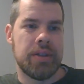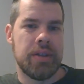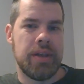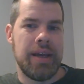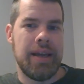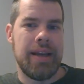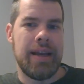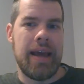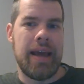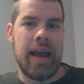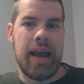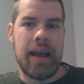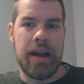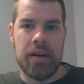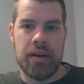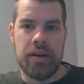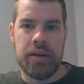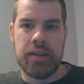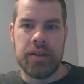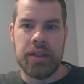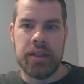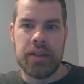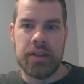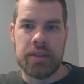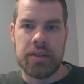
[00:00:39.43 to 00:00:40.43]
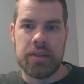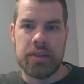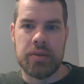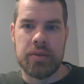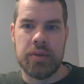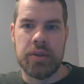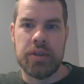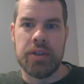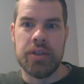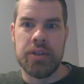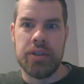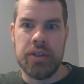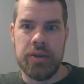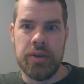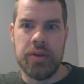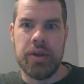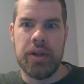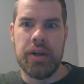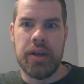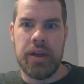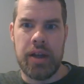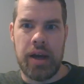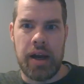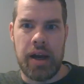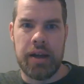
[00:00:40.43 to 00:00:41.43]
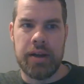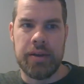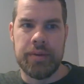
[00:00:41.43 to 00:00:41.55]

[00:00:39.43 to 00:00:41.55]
inheritance, which is Unit 9.